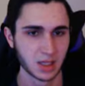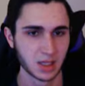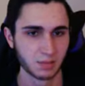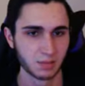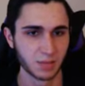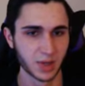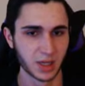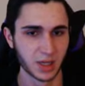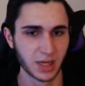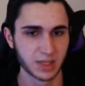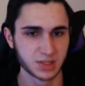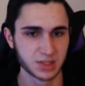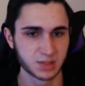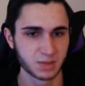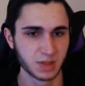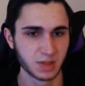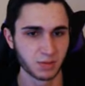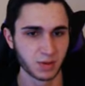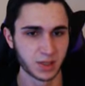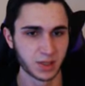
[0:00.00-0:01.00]
But as a
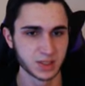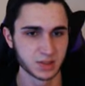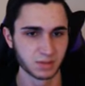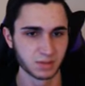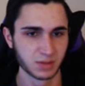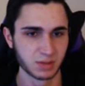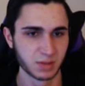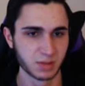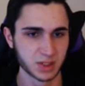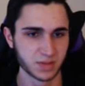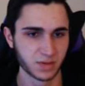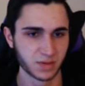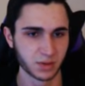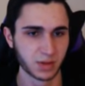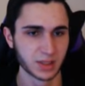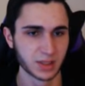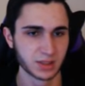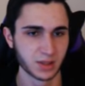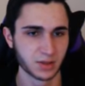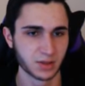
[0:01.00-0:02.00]
speedrun, it isn't really much of a
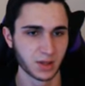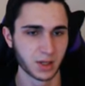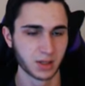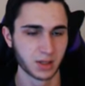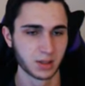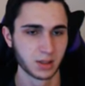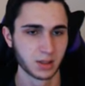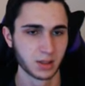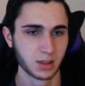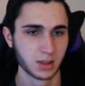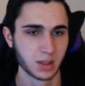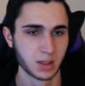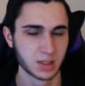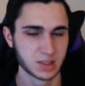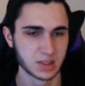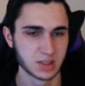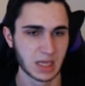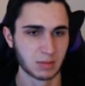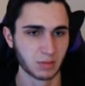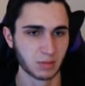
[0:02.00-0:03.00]
collectathon.
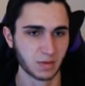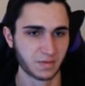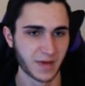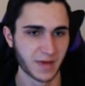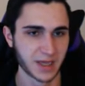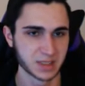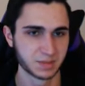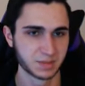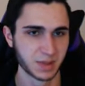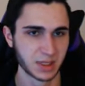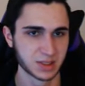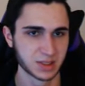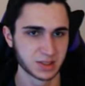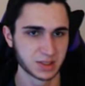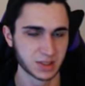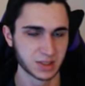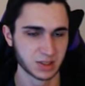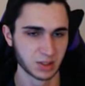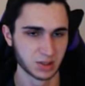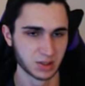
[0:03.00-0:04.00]
It's a lot more fast-paced
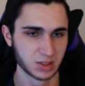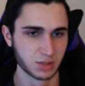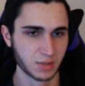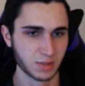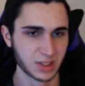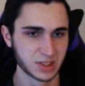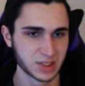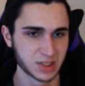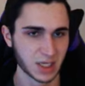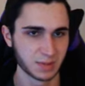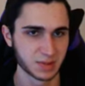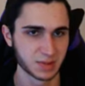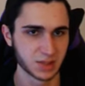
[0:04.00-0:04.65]
because there are too many skips